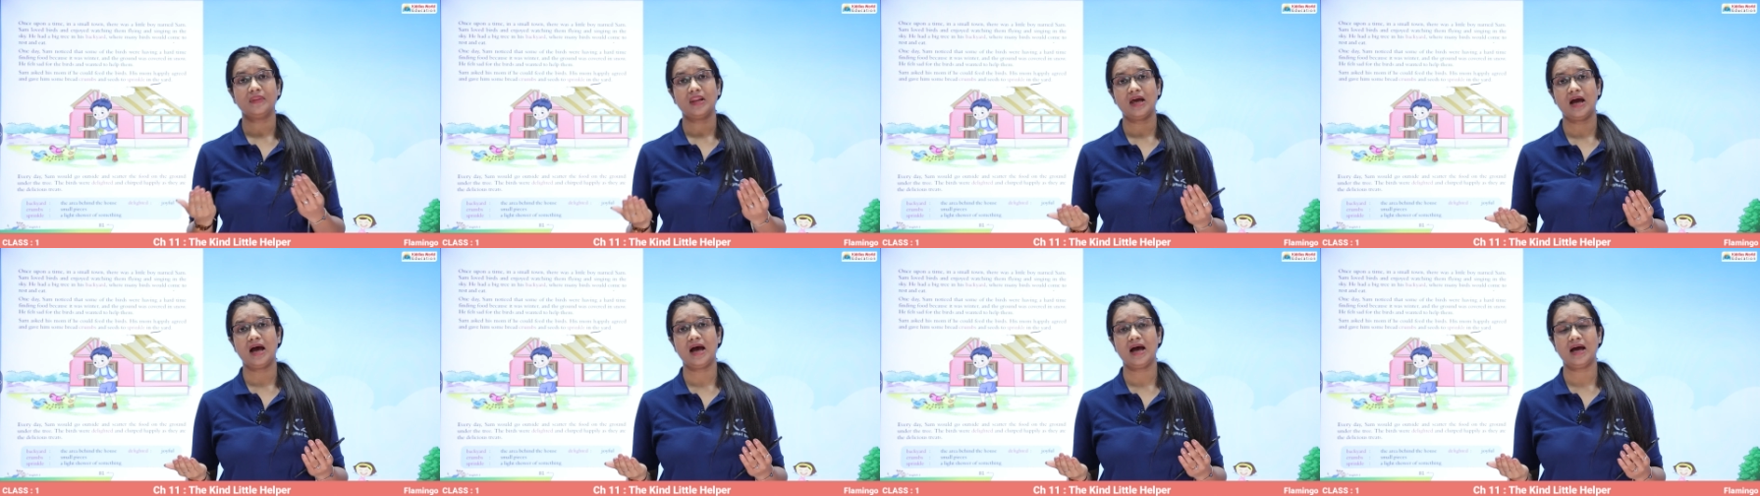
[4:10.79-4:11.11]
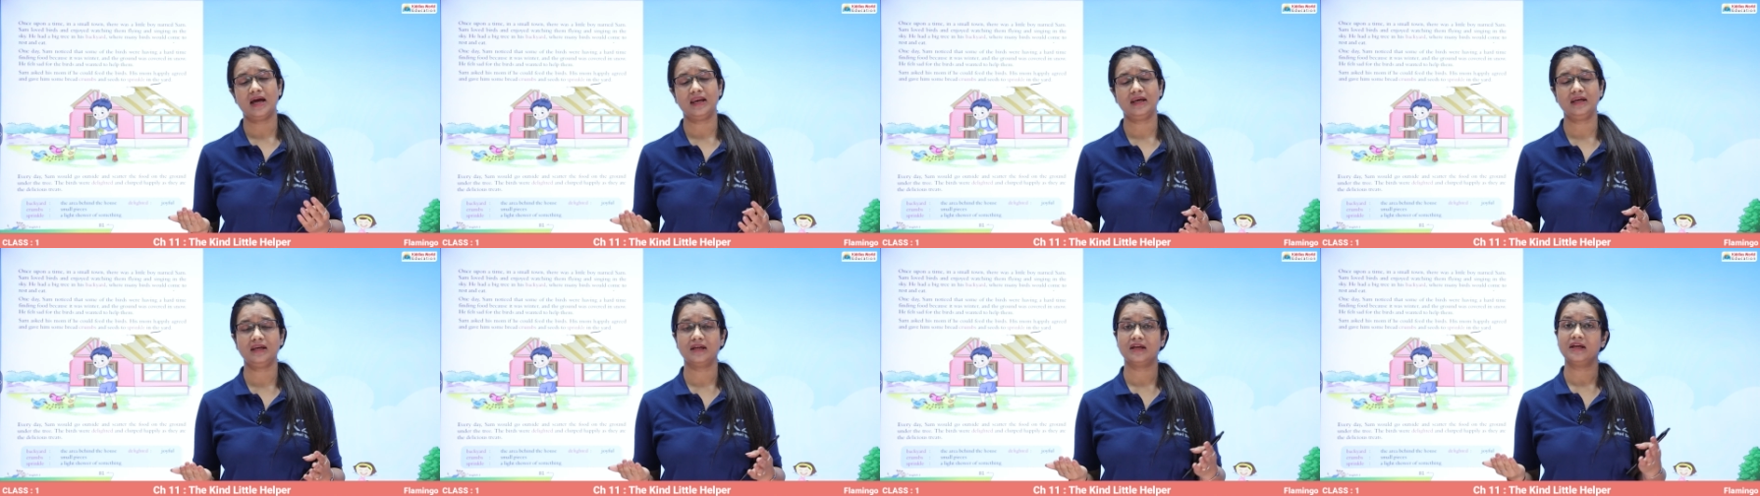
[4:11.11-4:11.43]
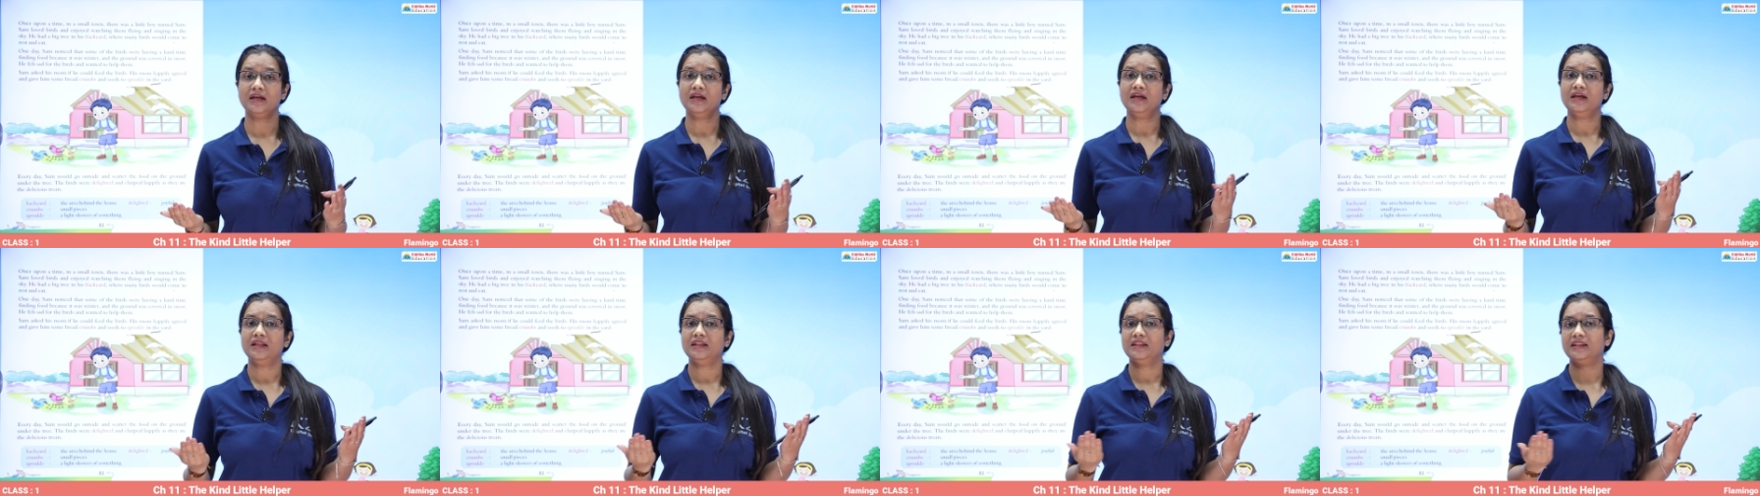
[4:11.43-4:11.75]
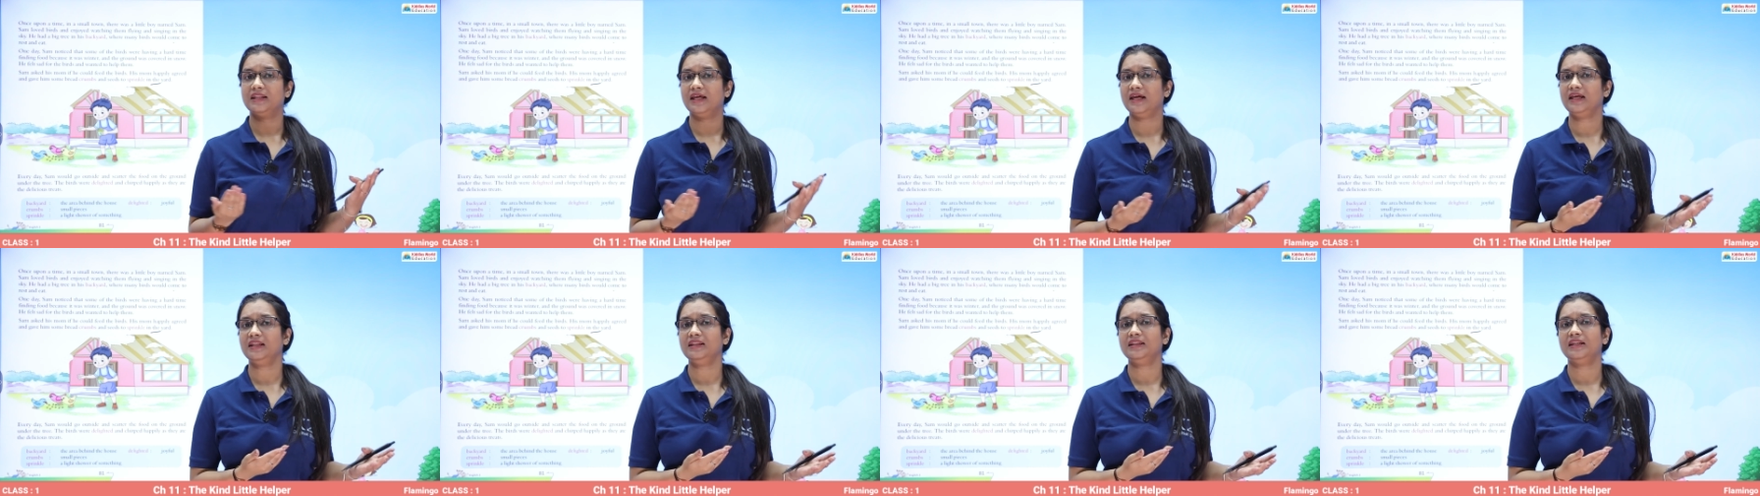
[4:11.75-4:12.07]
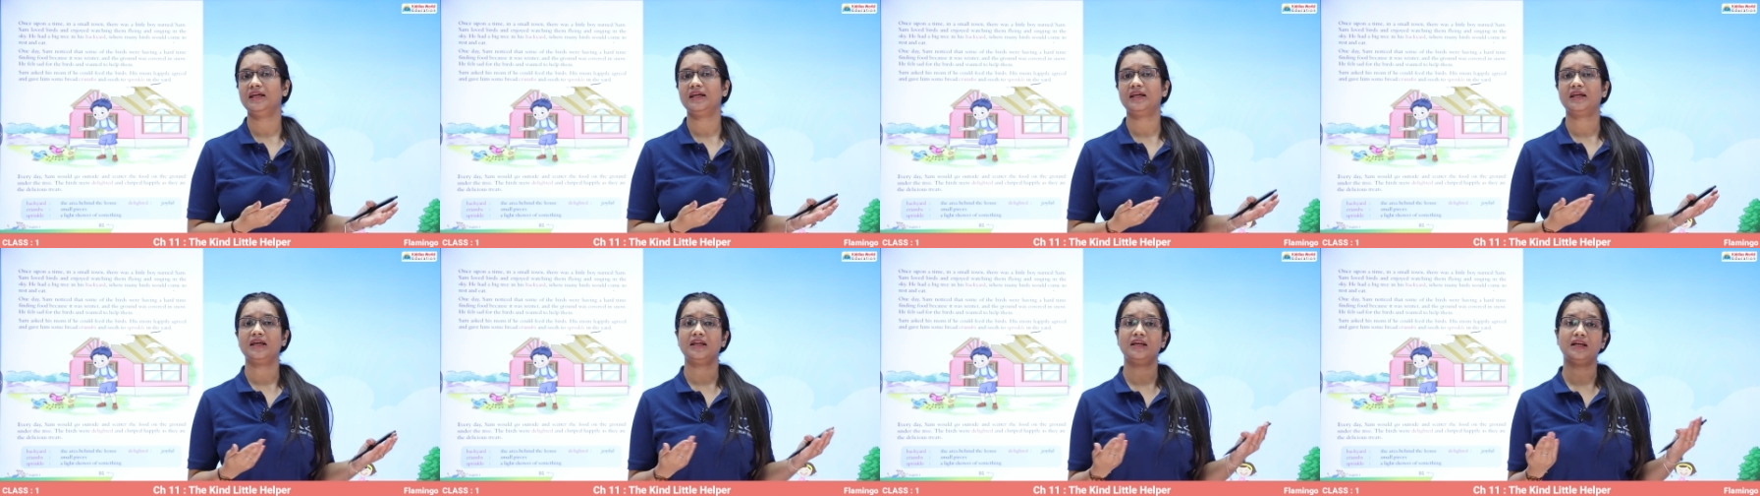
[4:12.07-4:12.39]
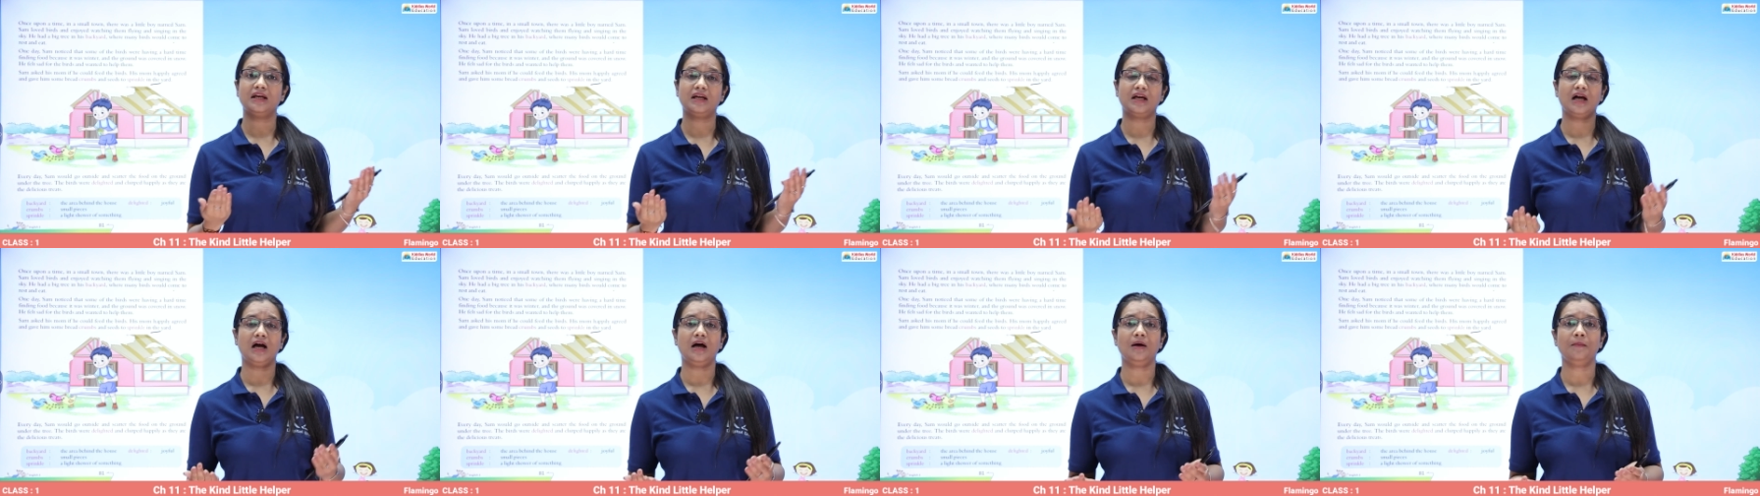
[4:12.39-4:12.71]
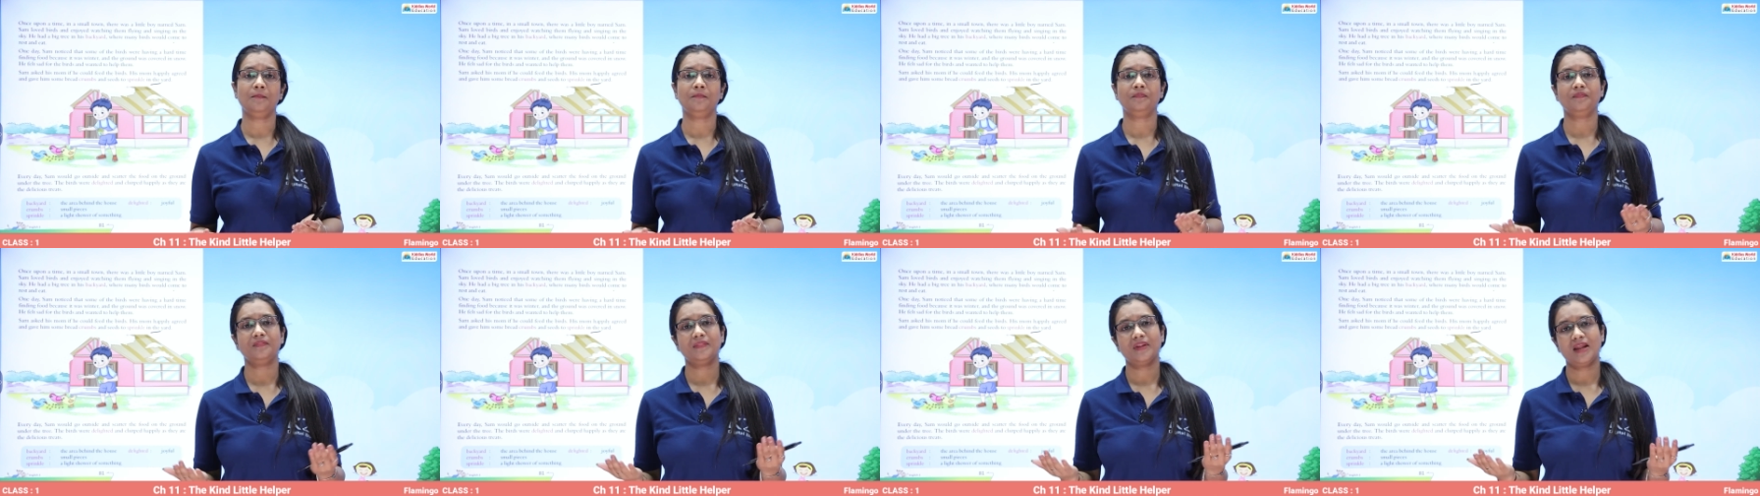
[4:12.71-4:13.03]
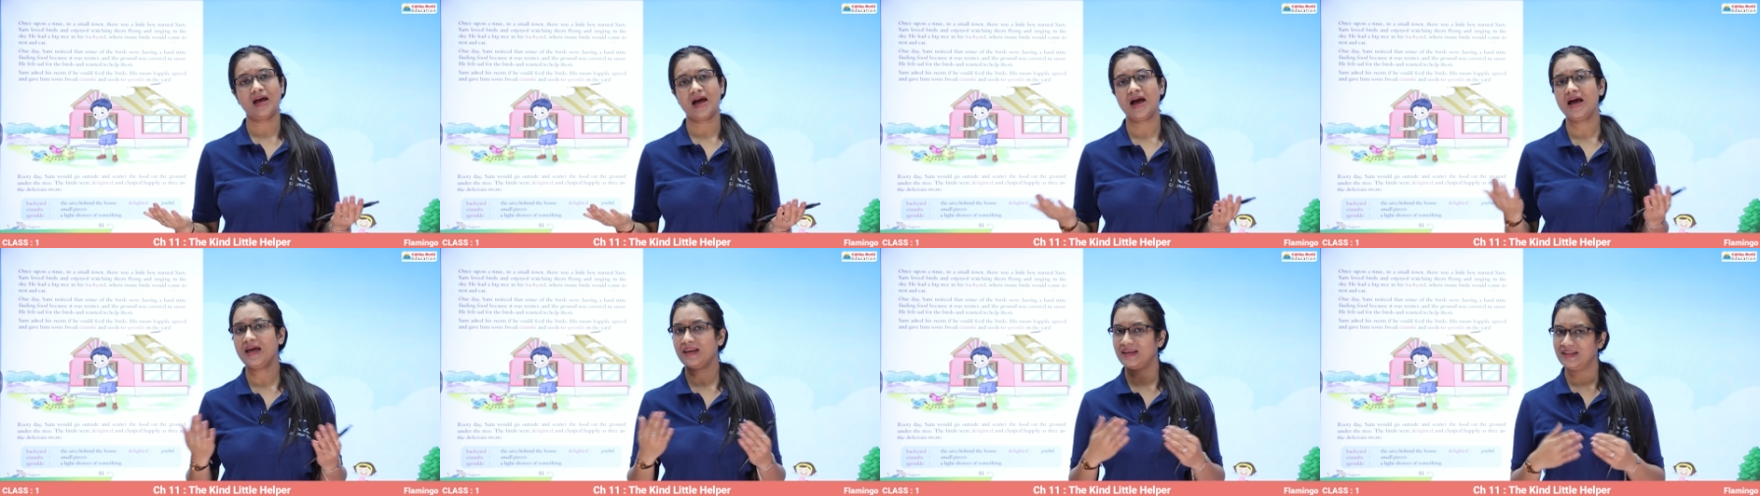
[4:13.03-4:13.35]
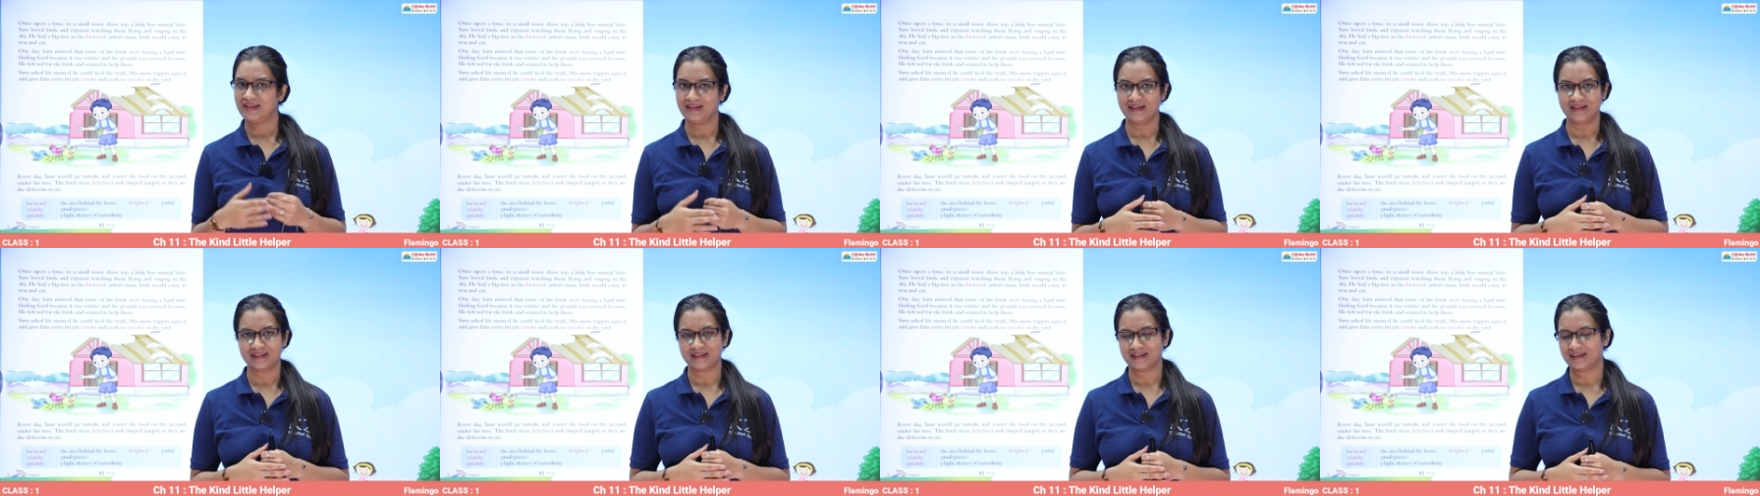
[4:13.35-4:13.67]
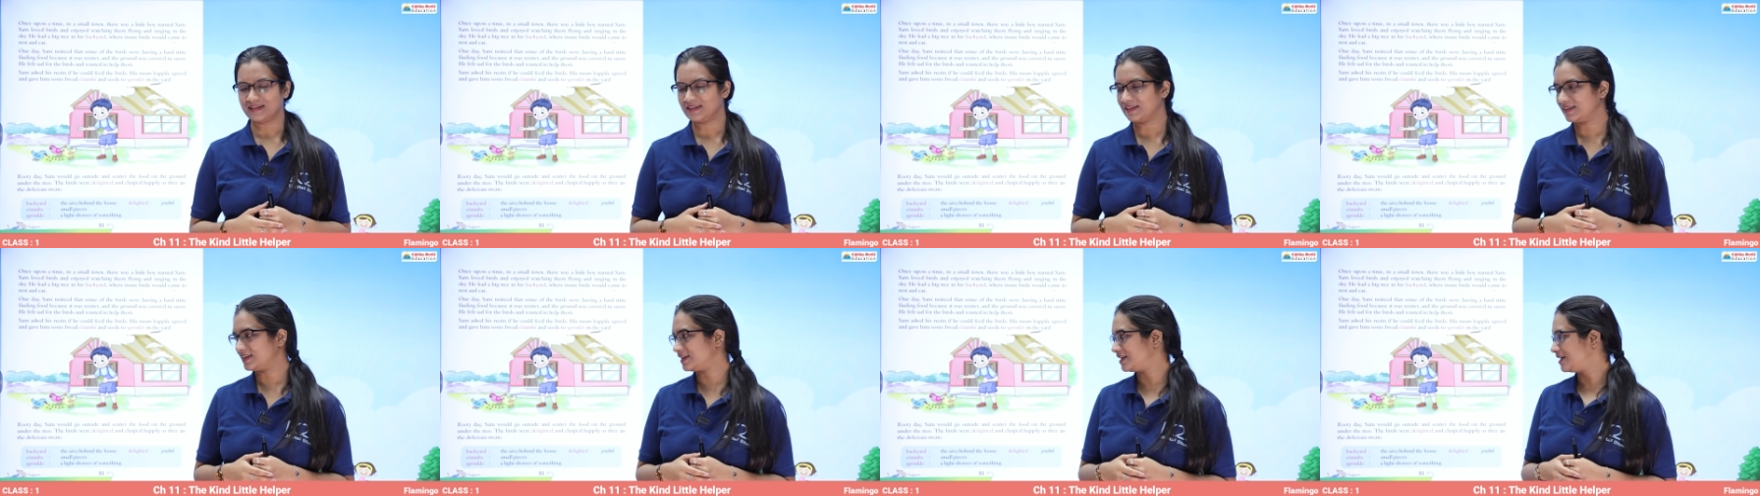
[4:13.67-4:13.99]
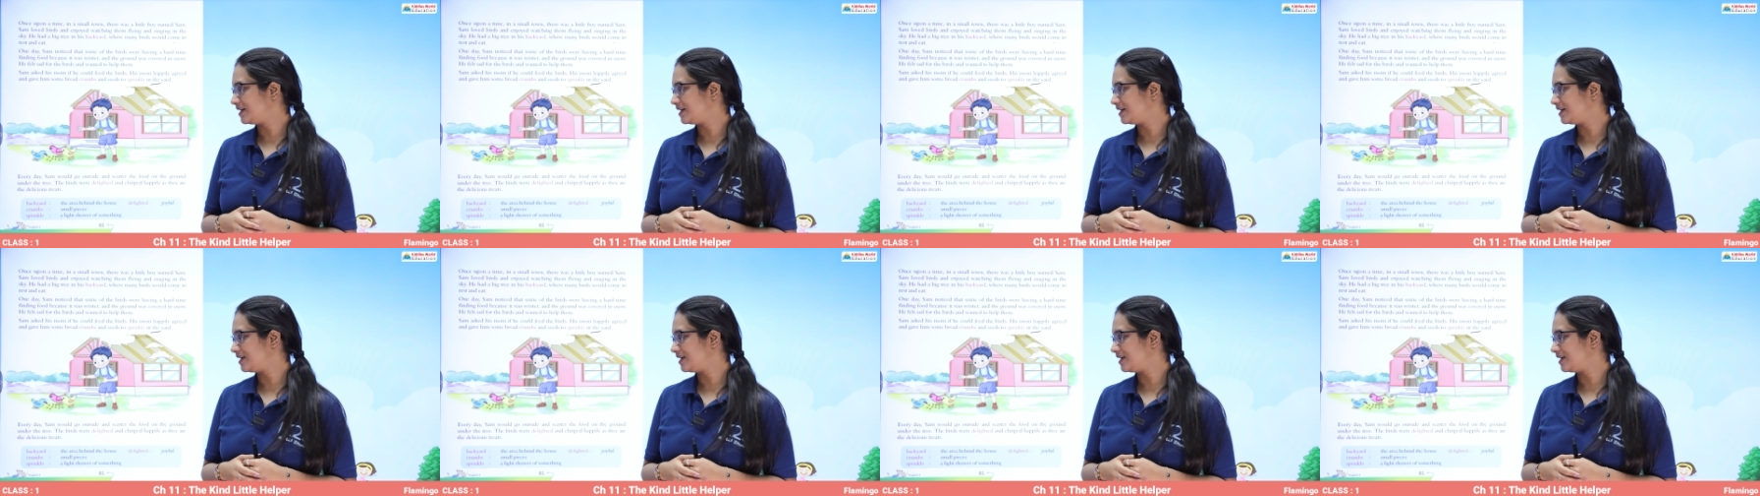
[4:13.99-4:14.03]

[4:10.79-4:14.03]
and then they can come and eat it.